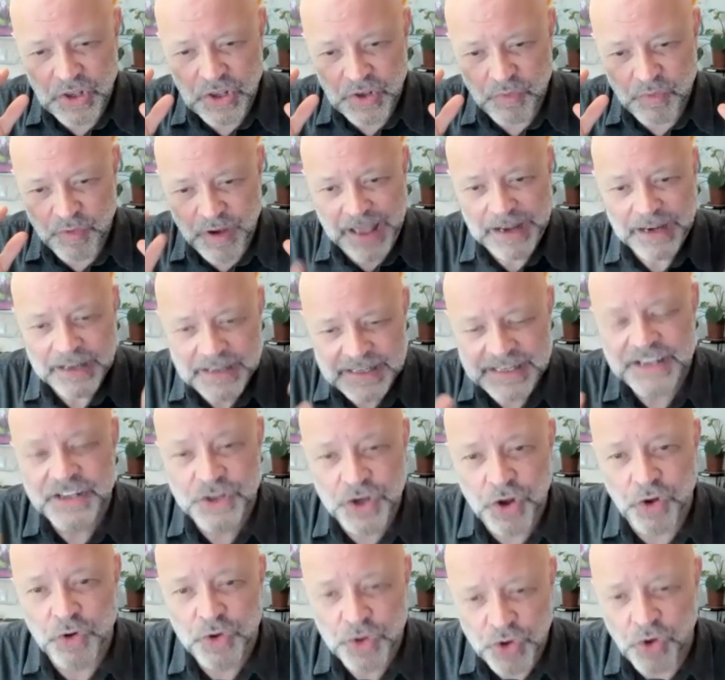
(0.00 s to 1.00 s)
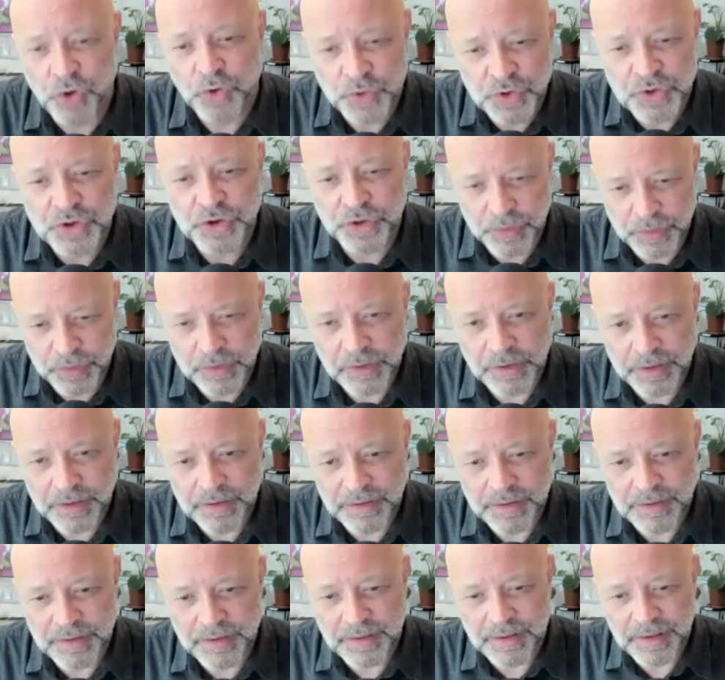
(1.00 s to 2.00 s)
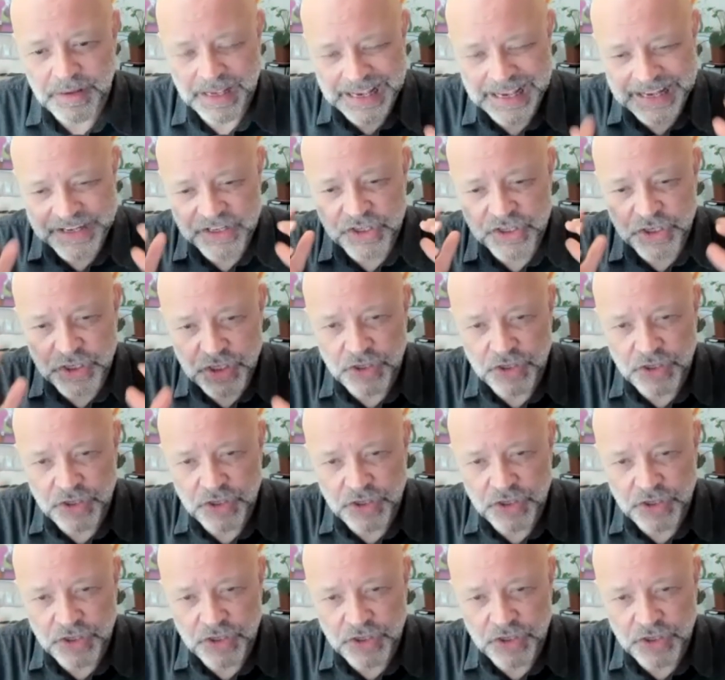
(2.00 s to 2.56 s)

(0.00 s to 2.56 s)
reality is not non-dual. It's